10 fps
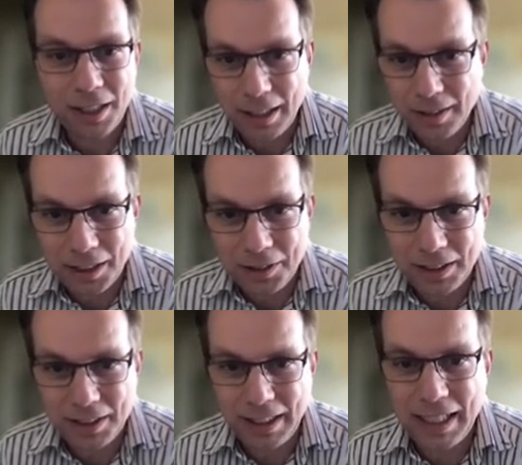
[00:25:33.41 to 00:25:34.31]
et cetera,
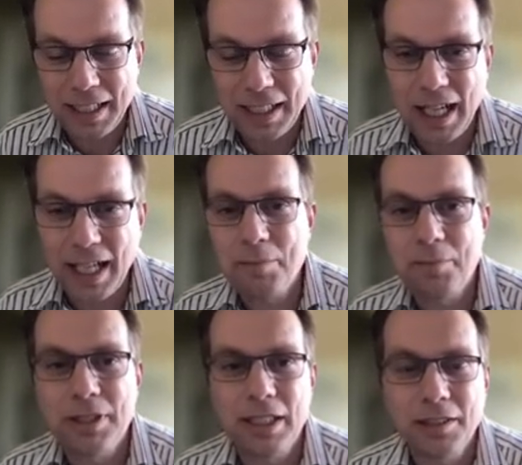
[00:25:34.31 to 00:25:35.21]
skin and hide
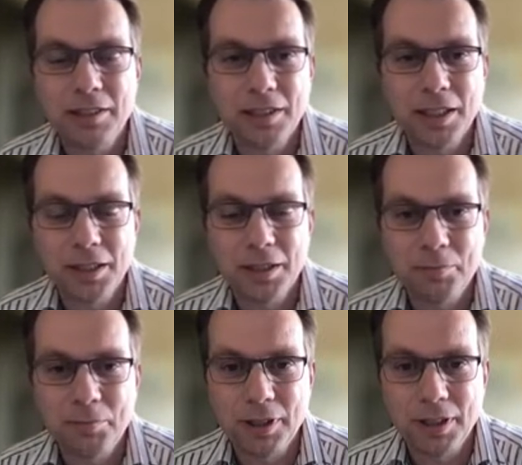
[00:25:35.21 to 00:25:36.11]
production uh,
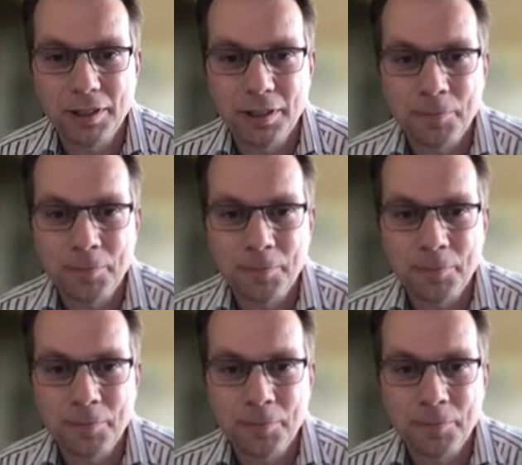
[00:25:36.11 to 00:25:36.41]
products,